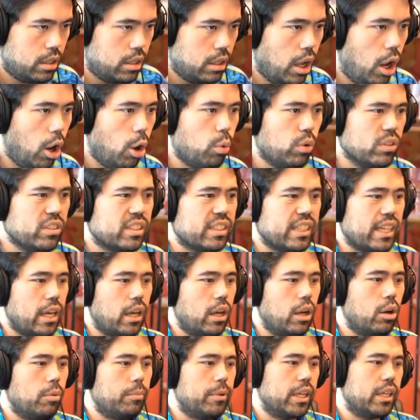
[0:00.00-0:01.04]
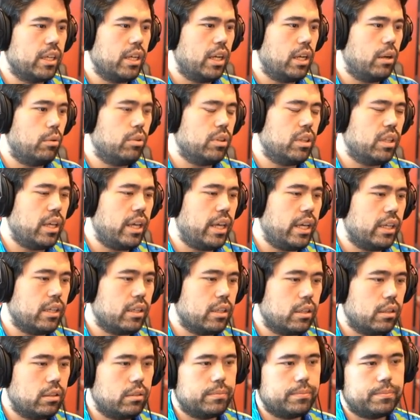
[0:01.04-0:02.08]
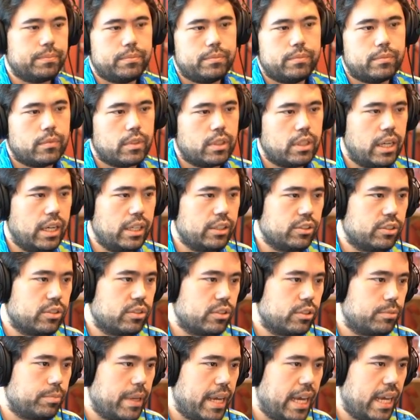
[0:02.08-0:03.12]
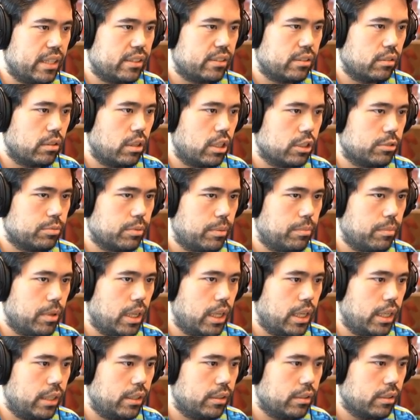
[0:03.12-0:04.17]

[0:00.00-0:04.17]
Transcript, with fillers: oh what's the oh my god what the heck I just spazzed and lost my mind